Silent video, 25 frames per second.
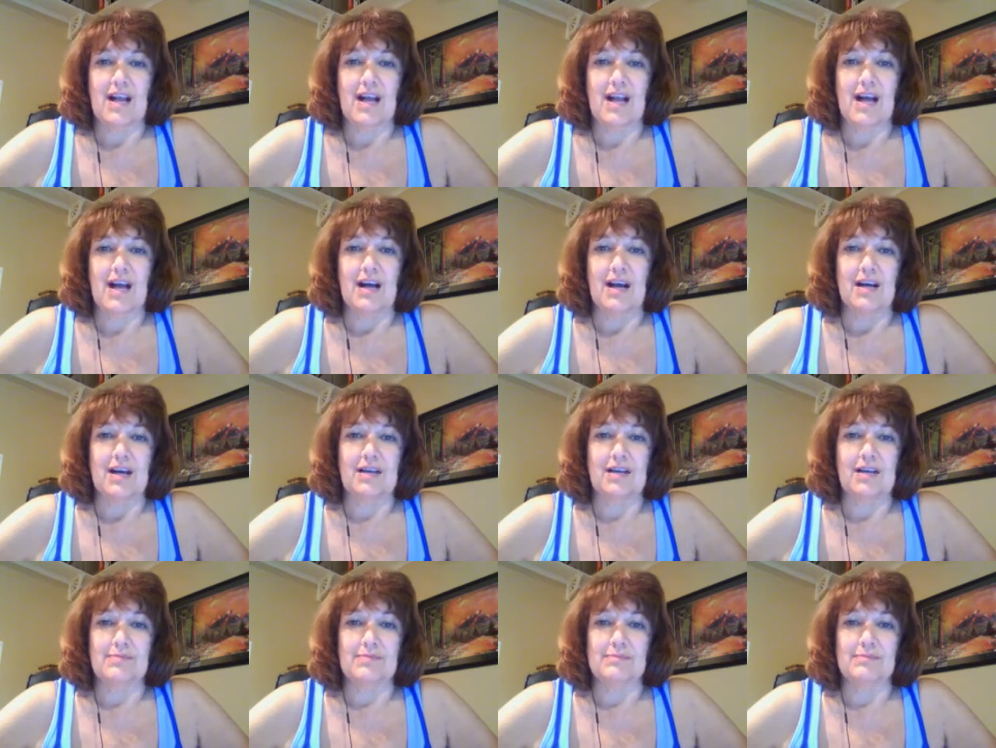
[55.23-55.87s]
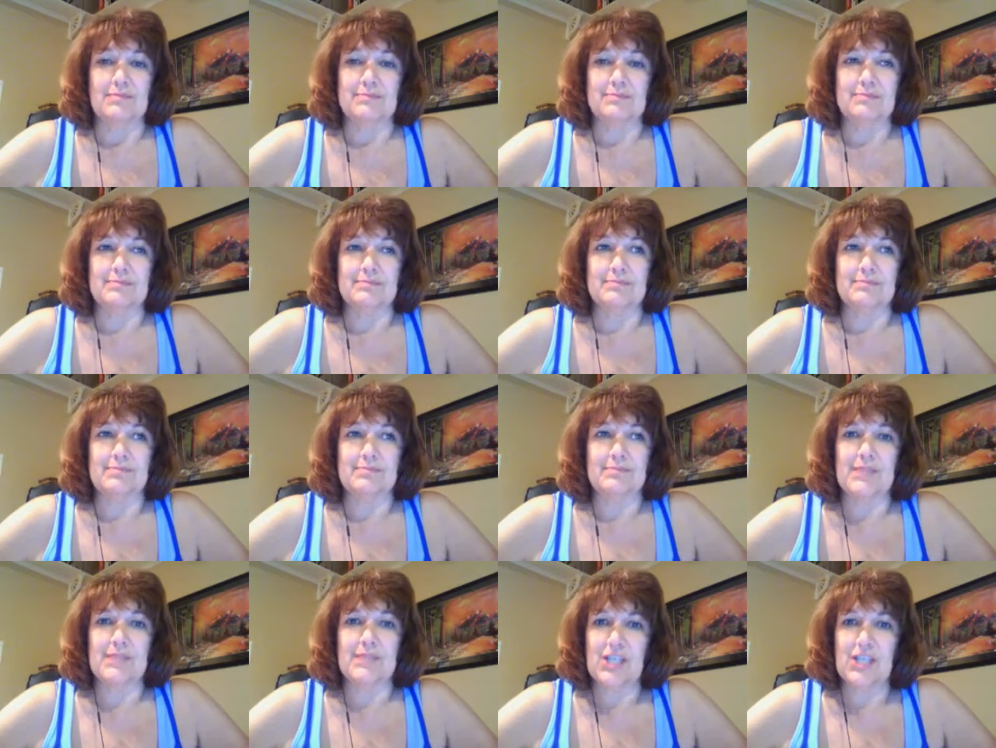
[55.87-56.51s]
um,
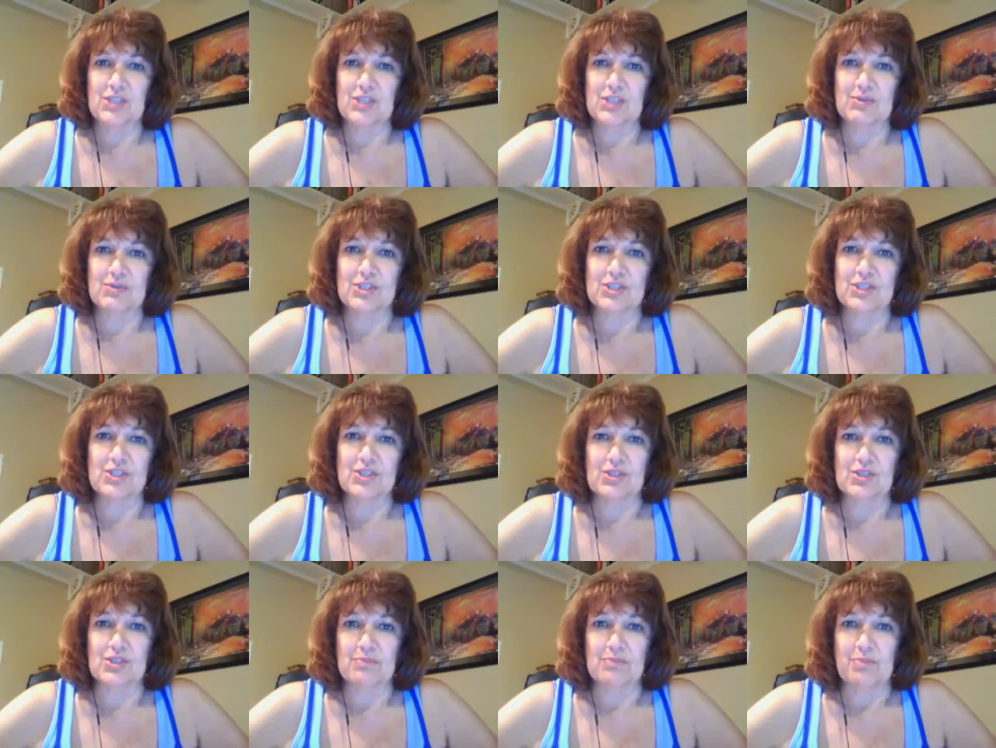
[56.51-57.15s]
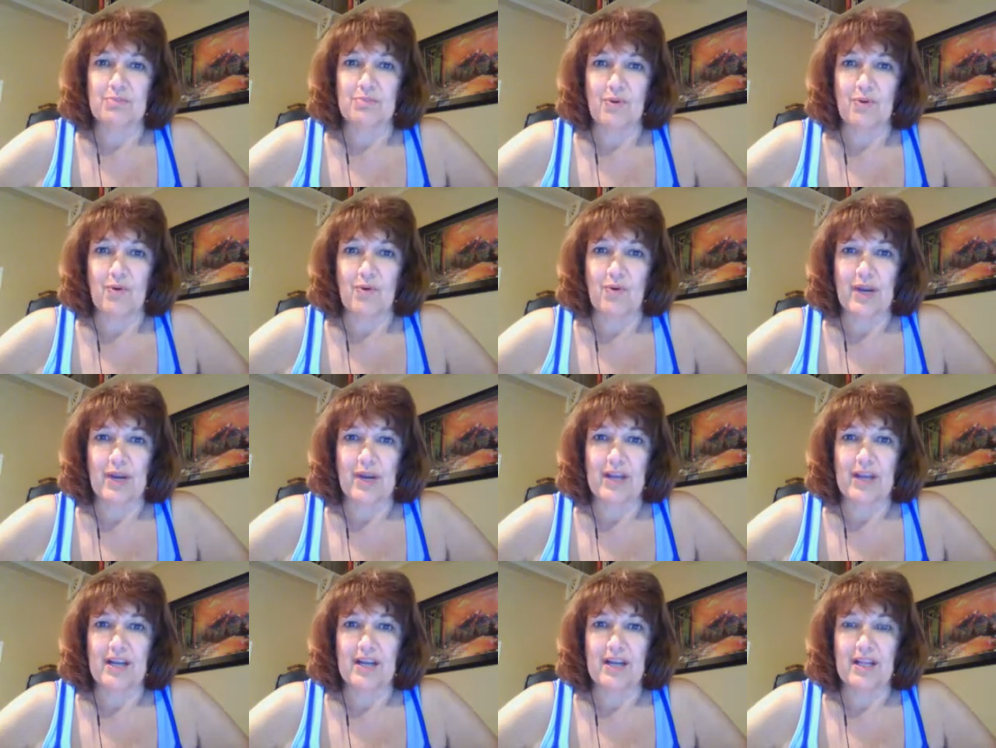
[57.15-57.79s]
get to a certain
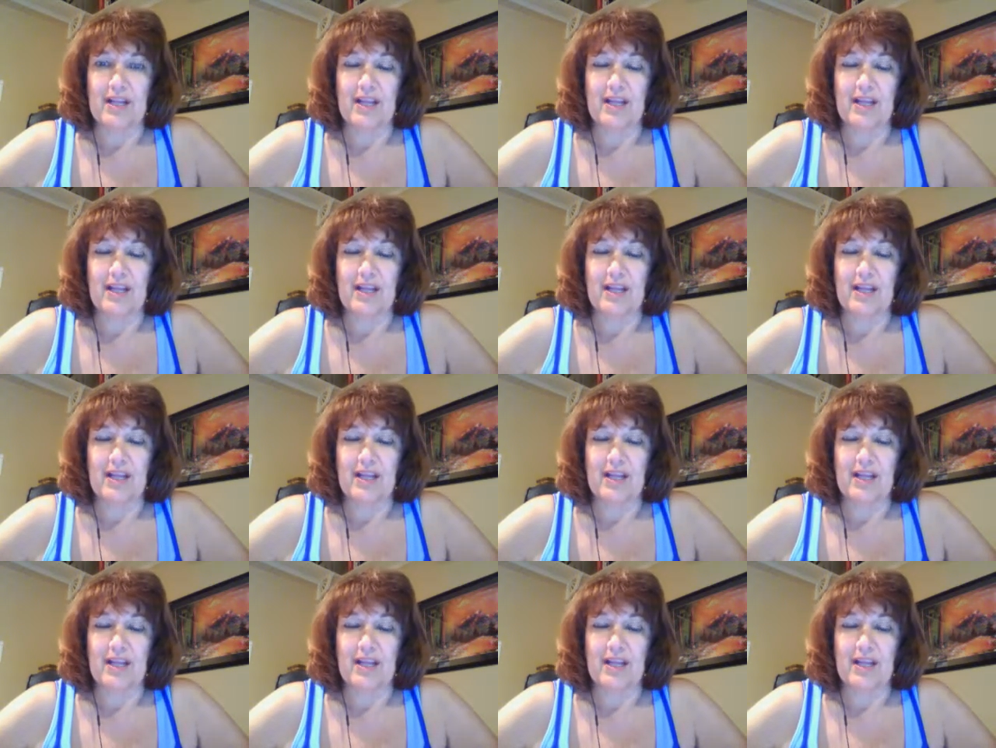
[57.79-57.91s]
point